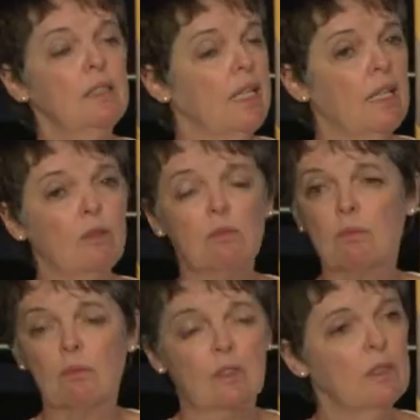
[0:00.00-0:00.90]
Now,
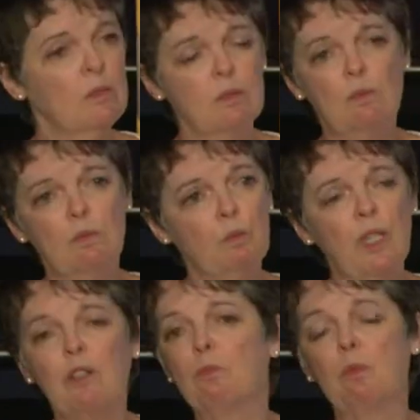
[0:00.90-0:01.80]

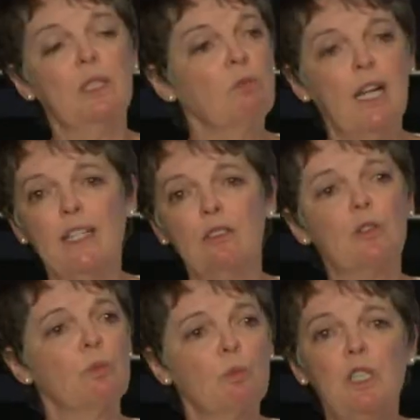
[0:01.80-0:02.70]
we're, we're
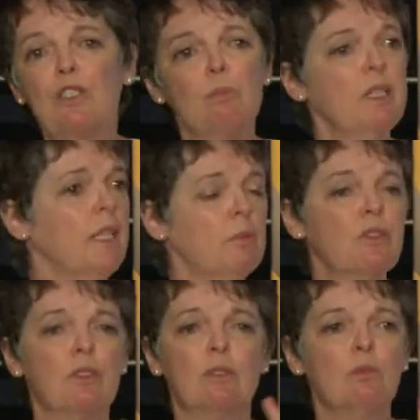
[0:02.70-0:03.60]
writers, we should be able
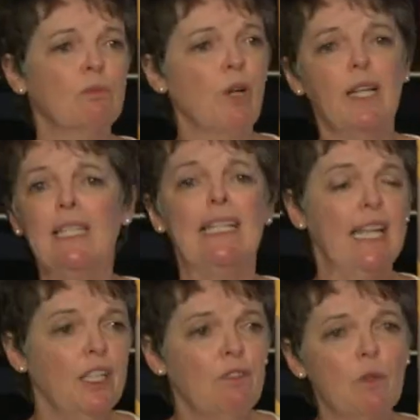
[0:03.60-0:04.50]
to write in
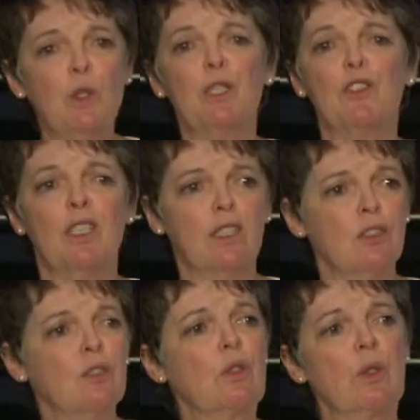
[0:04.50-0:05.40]
any voice that the
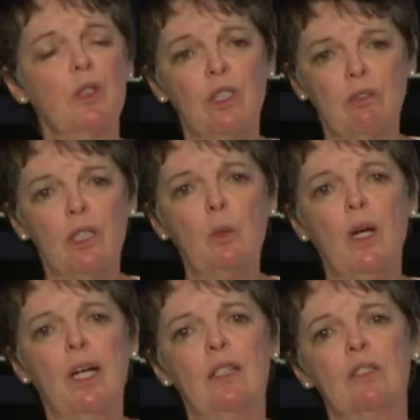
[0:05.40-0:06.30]
story
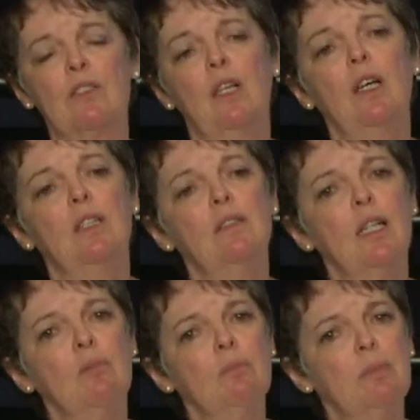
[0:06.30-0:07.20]
requires.
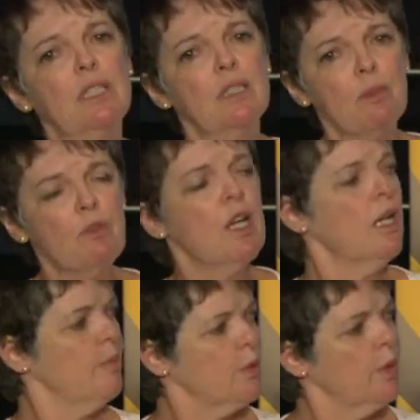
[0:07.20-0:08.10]
Um, but
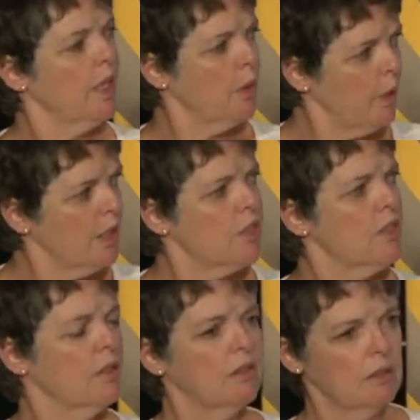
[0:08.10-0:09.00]
sometimes when I
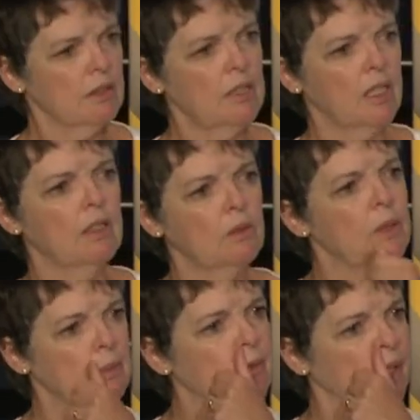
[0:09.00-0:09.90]
question young
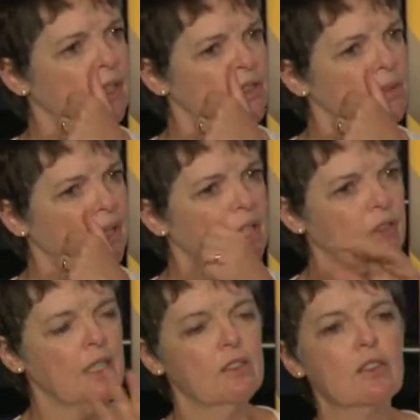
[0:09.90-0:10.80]
women writers
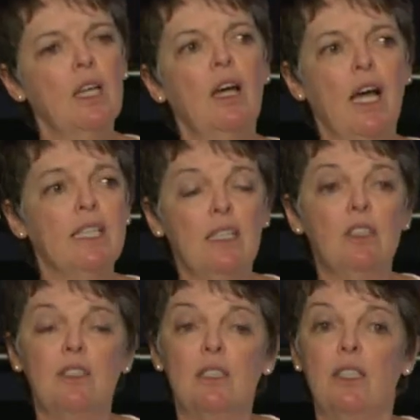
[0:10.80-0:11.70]
about this, I
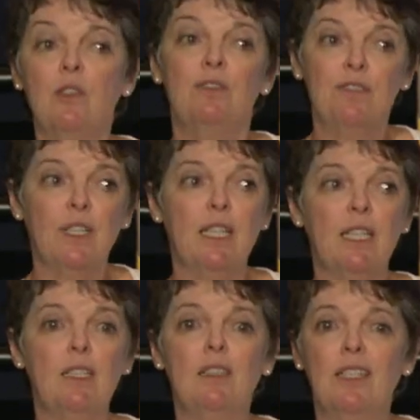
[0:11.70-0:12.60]
hear that they're
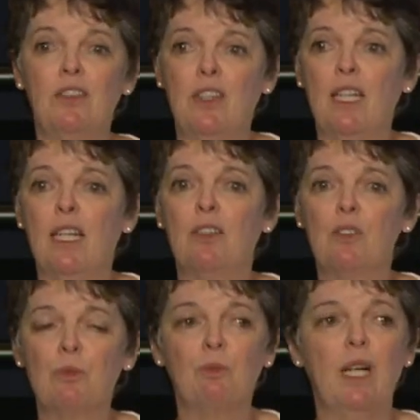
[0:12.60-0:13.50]
afraid that
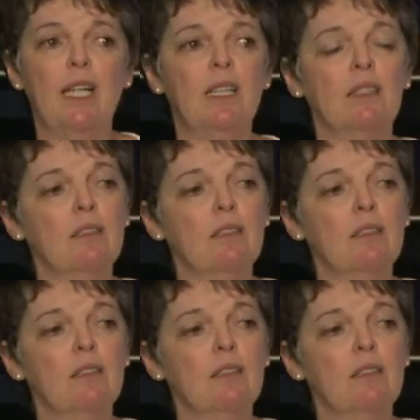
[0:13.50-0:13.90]
to write